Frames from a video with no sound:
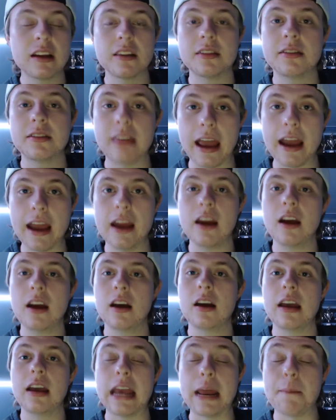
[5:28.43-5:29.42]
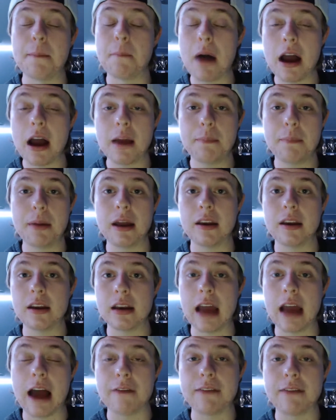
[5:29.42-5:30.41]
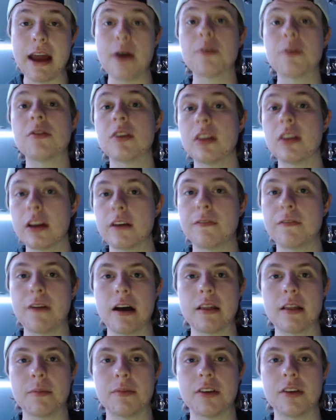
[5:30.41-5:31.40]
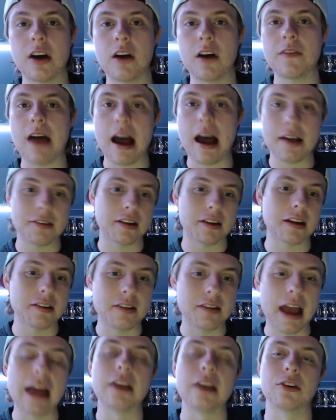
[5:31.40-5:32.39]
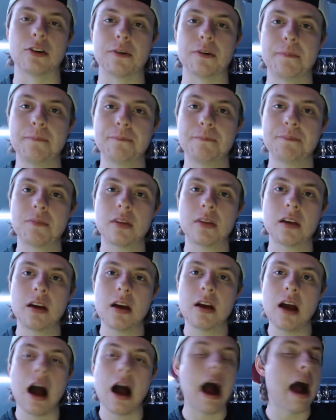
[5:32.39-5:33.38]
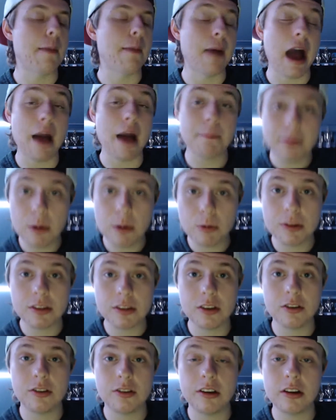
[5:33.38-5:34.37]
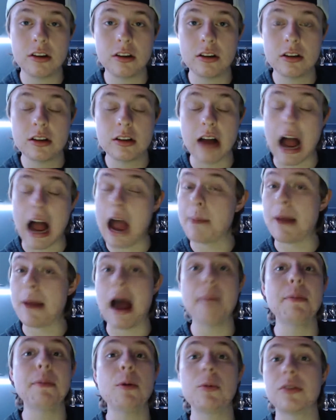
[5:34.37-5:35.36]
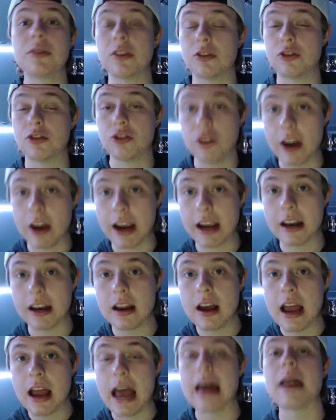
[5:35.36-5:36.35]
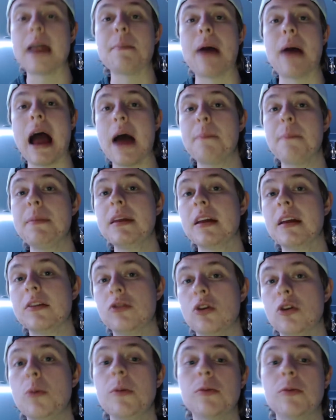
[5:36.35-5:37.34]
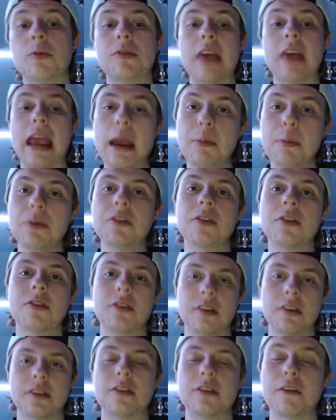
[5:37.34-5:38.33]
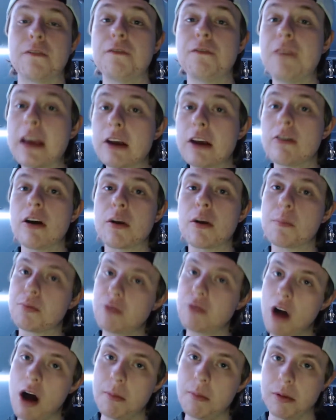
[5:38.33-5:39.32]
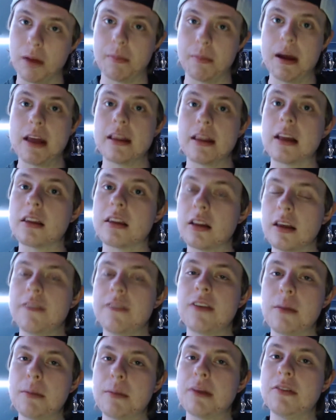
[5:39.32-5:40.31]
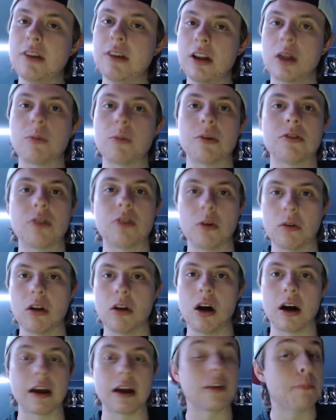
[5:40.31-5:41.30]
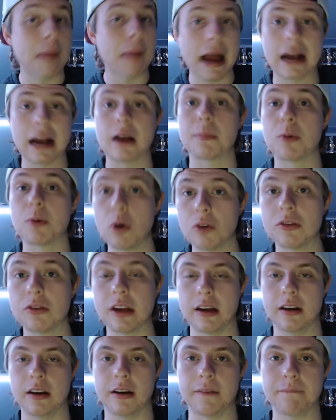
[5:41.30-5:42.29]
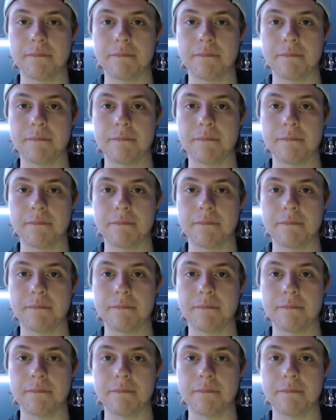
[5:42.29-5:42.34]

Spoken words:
they, in my opinion, have now solidified themselves as a contender. I'm happy with this deal. I'm happy with this trade. And I'm happy that Dubas was able to figure out a problem that the Leafs have been dealing with so long, is backup goaltending.